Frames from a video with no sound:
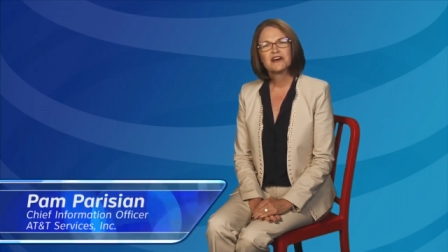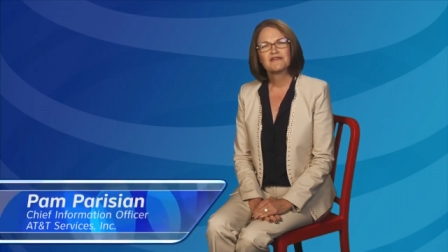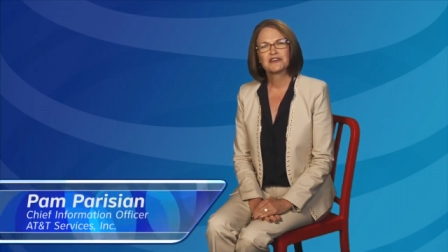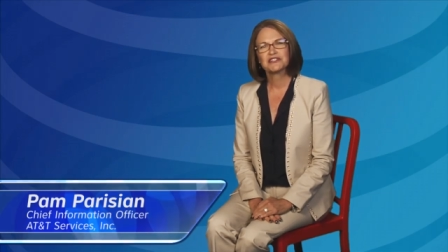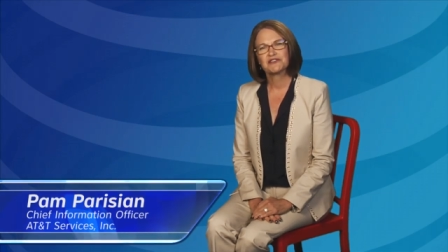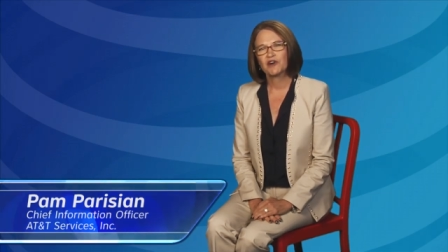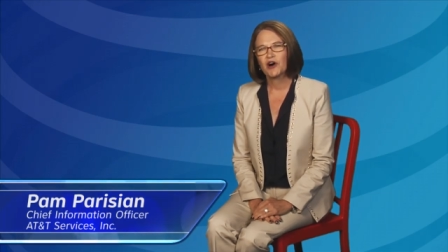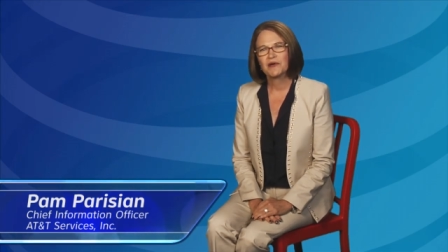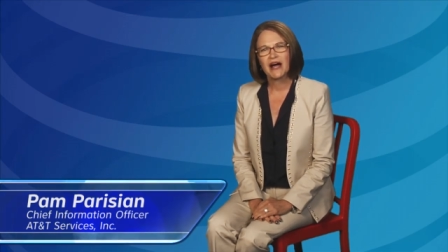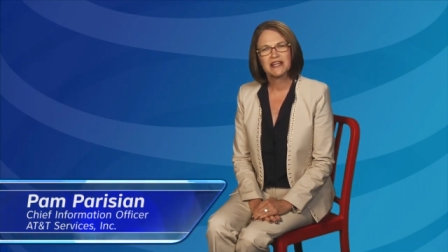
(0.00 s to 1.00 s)
First of
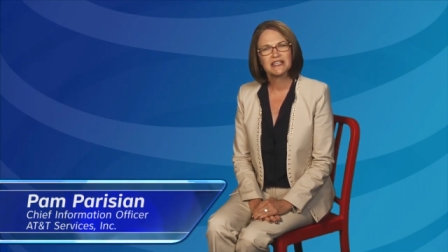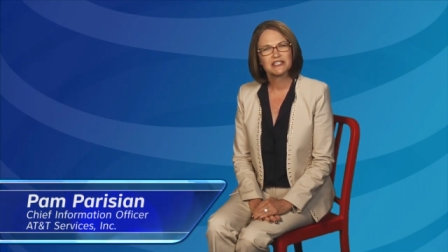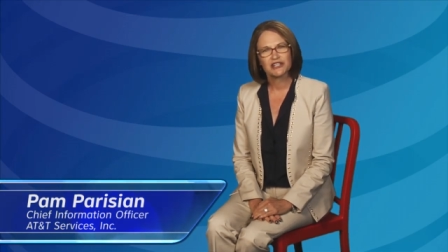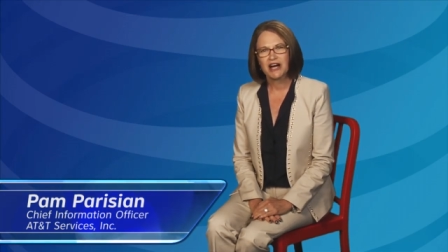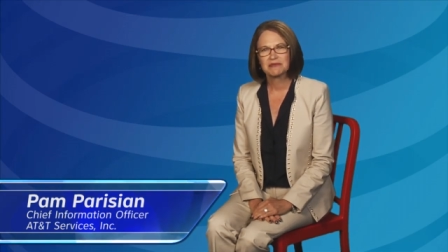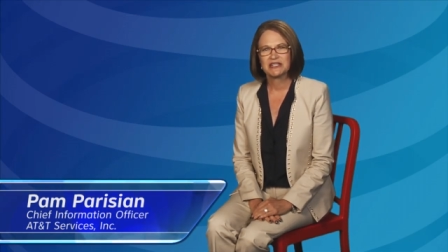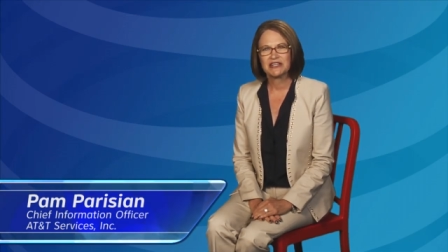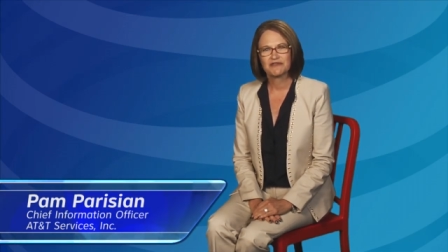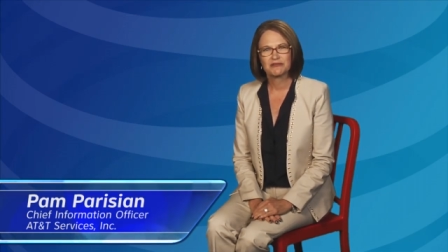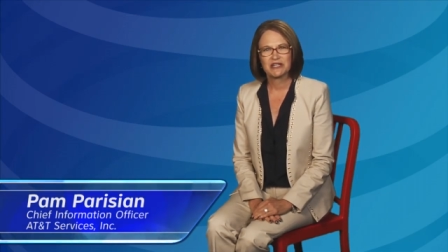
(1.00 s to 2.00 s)
all, I think jobs in
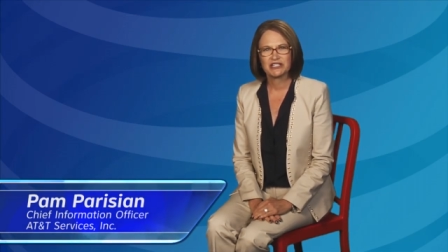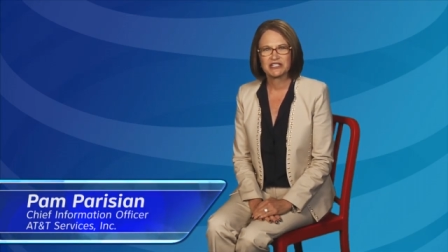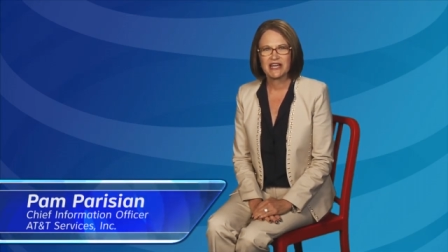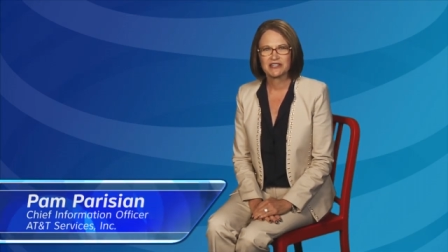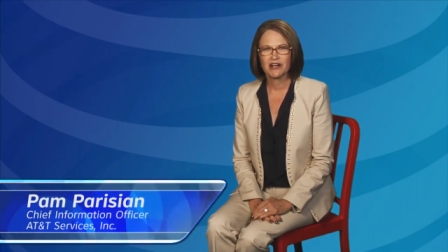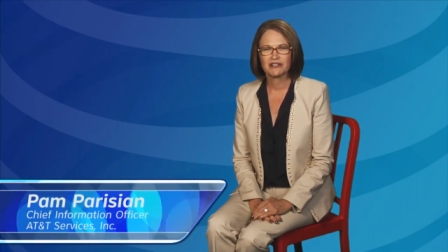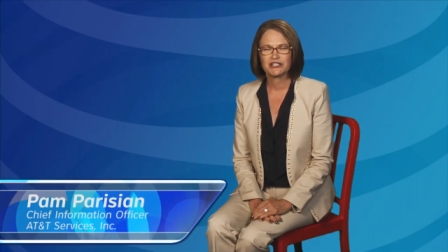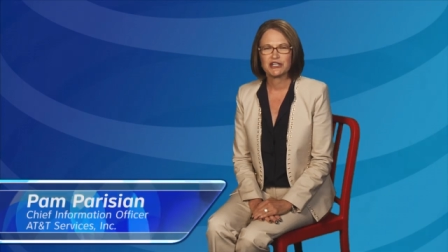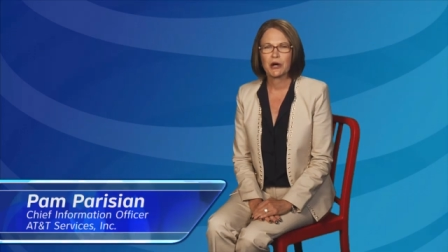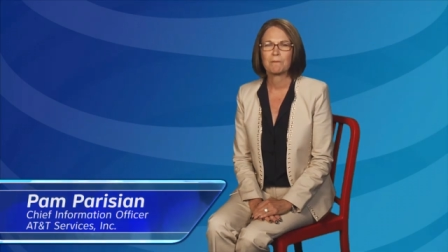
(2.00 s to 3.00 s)
information
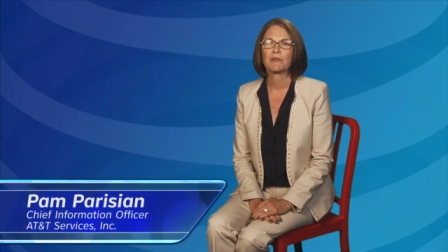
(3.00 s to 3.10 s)
technology are